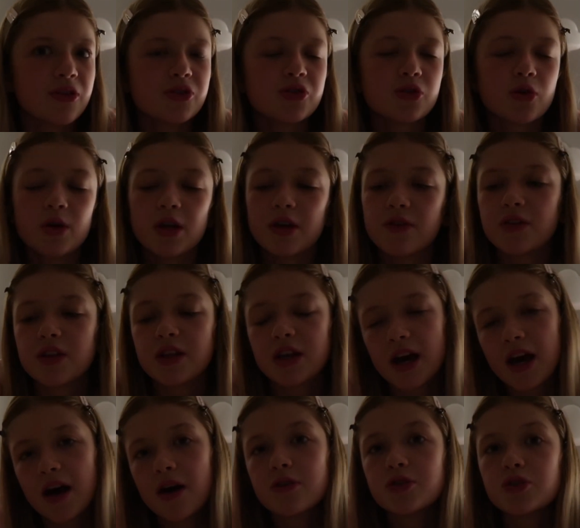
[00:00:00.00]
sorting everything
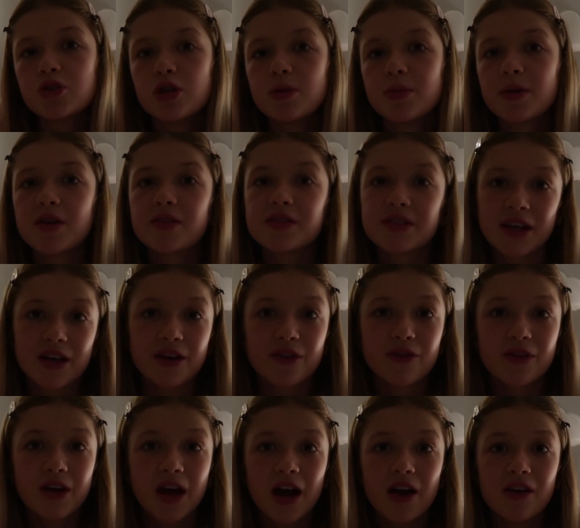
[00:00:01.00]
out, doing a bit of
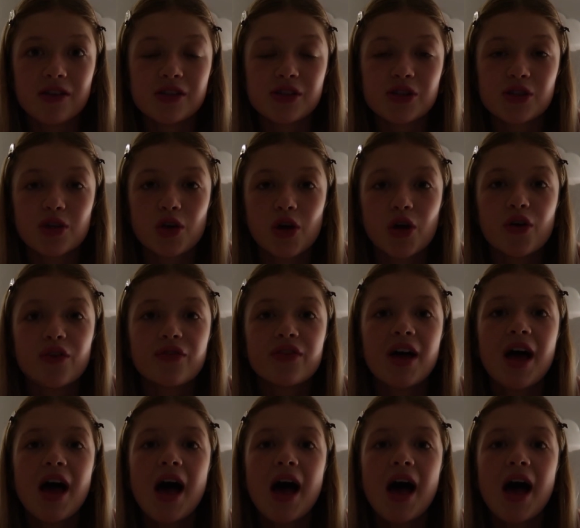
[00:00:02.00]
self-care and stuff.